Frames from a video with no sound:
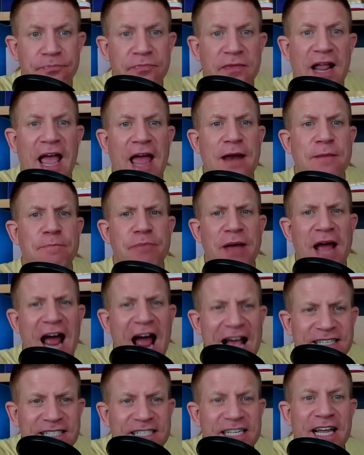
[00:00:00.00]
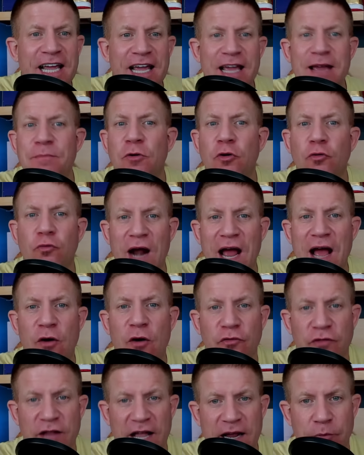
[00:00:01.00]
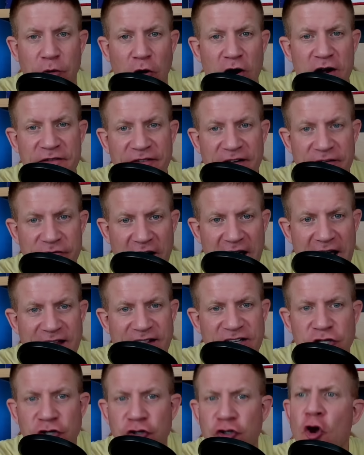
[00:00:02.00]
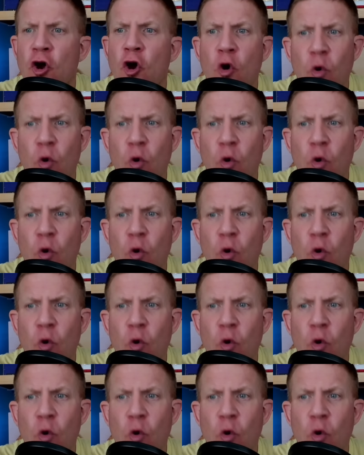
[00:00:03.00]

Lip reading: and passing him around like a party favor to A-listers.